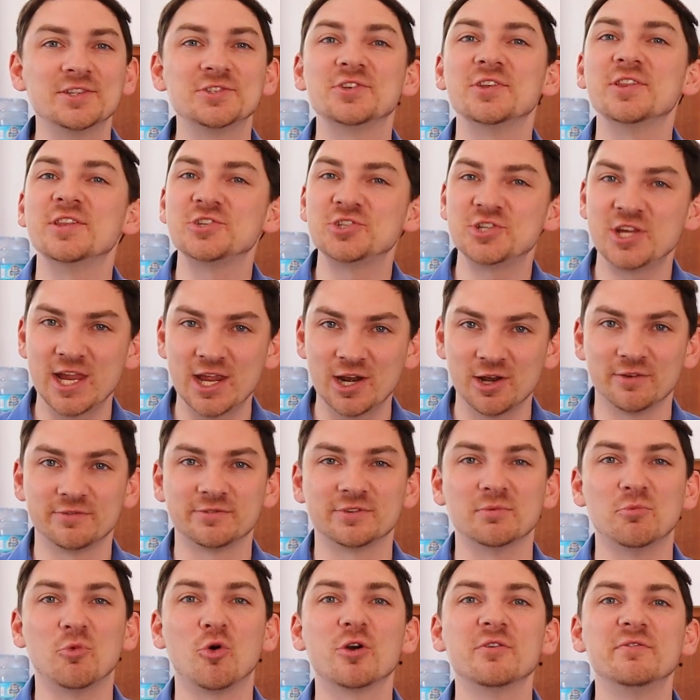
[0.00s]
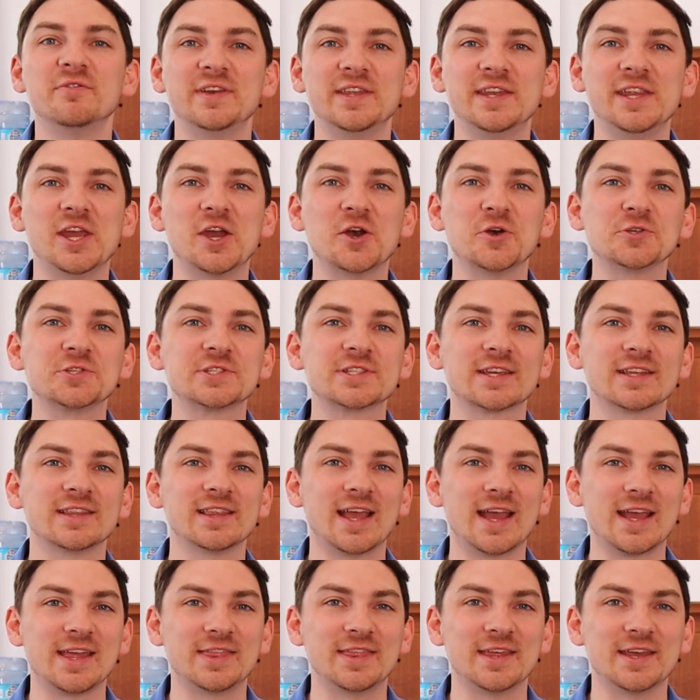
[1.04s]
to the channel for more videos
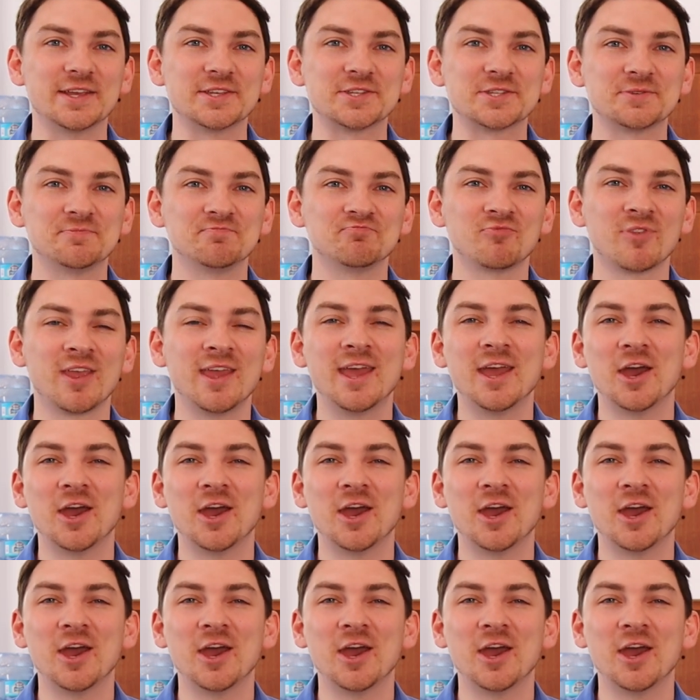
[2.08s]
like this.